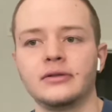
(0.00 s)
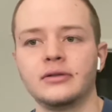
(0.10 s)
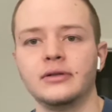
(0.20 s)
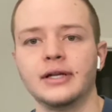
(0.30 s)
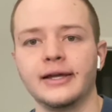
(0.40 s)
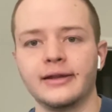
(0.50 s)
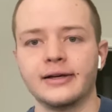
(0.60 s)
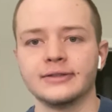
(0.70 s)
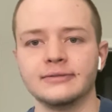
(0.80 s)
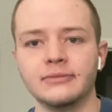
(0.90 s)

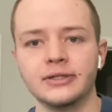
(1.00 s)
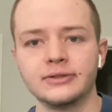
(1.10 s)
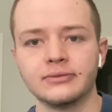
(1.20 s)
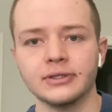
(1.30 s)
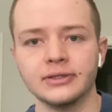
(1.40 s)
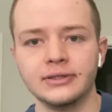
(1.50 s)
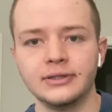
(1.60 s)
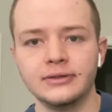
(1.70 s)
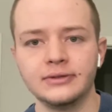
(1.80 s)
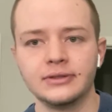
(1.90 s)
9,000 most words
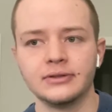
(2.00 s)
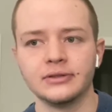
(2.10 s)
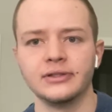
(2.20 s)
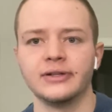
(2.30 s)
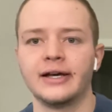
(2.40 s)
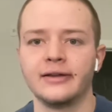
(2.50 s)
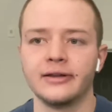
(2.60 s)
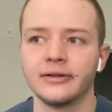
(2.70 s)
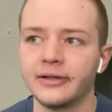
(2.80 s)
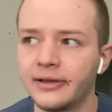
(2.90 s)
used, or no, out of the
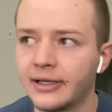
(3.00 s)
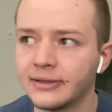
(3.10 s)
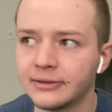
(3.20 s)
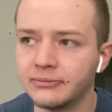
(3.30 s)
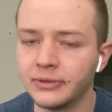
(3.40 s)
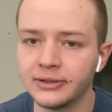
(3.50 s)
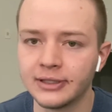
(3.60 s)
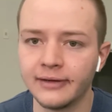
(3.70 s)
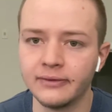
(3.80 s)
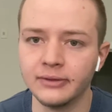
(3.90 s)
30,000 most
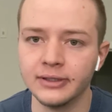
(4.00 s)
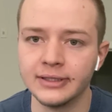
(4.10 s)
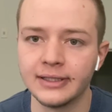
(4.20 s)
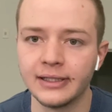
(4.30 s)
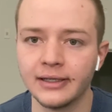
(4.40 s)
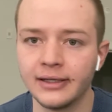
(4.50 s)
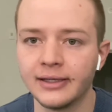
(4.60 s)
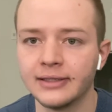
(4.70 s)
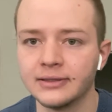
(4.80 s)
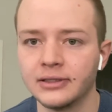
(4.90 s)
common words, I think
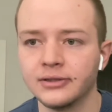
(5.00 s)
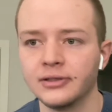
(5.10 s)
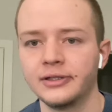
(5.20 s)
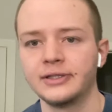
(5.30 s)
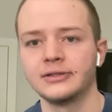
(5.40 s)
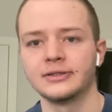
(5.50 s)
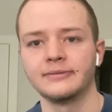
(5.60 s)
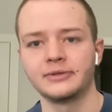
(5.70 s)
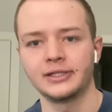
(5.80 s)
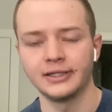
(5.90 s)
9,000 are Turkish or some
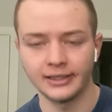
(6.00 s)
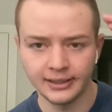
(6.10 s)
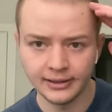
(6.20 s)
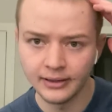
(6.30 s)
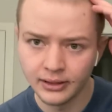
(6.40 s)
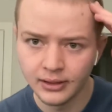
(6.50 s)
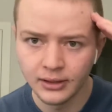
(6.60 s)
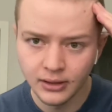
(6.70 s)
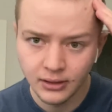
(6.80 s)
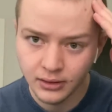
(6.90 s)
shit like that.
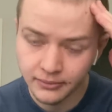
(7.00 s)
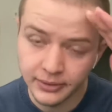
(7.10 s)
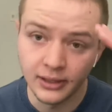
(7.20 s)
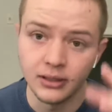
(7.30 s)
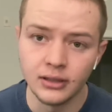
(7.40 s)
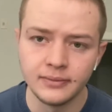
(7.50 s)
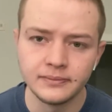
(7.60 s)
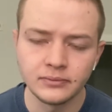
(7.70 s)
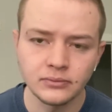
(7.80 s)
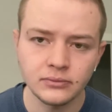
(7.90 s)
But
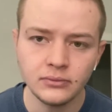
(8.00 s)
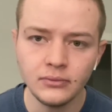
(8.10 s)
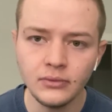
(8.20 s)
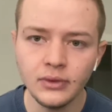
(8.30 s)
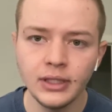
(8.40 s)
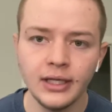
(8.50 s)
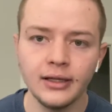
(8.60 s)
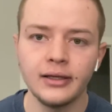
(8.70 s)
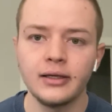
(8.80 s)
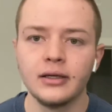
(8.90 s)

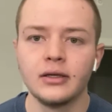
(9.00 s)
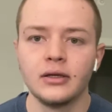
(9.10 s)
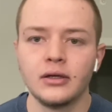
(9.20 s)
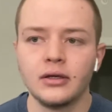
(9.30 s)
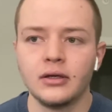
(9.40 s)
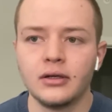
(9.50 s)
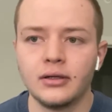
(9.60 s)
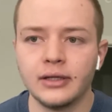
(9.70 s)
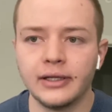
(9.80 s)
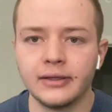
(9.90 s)
yeah,
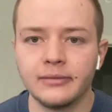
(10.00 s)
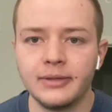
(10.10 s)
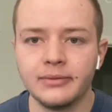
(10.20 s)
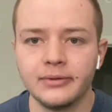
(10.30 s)
like people